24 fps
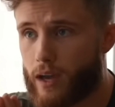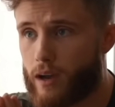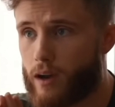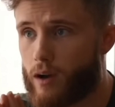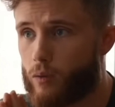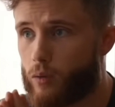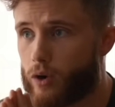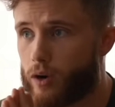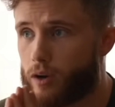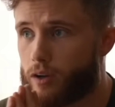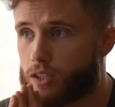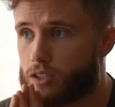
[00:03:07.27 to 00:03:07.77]

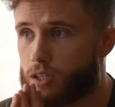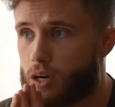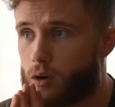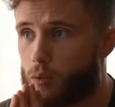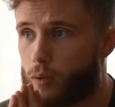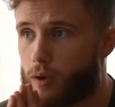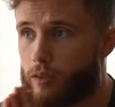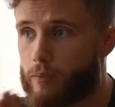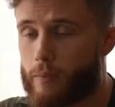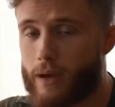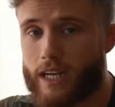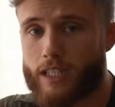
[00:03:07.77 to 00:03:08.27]
We're gonna start
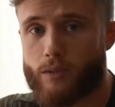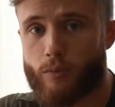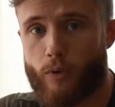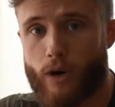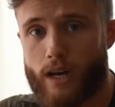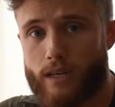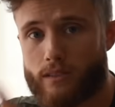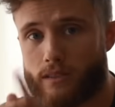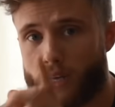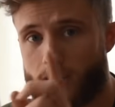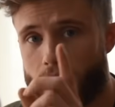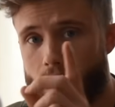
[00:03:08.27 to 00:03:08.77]
with bench
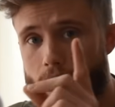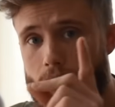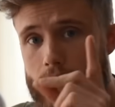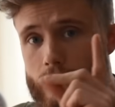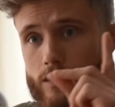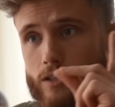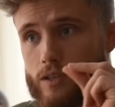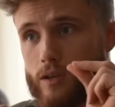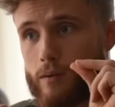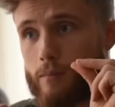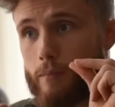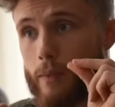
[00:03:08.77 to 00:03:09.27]
press,
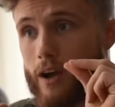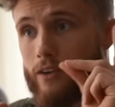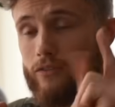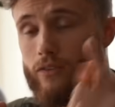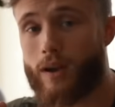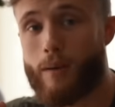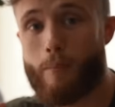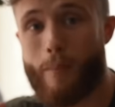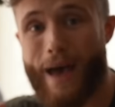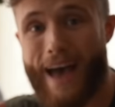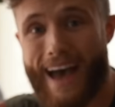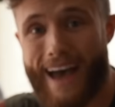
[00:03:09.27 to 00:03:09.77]
and my
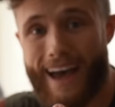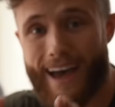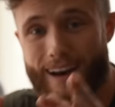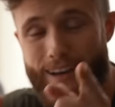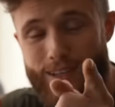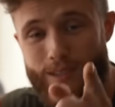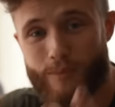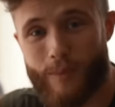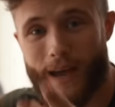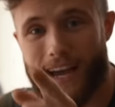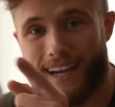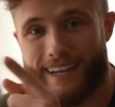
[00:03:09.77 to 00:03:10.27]
friend Pat
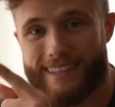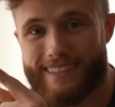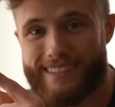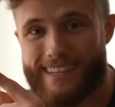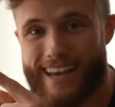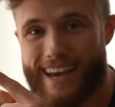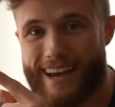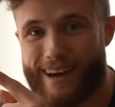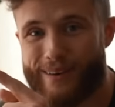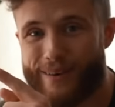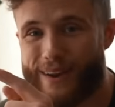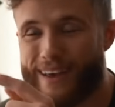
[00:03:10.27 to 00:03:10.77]
is back in
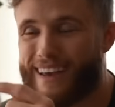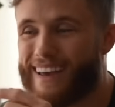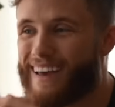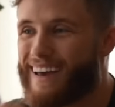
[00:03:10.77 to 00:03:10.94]
town.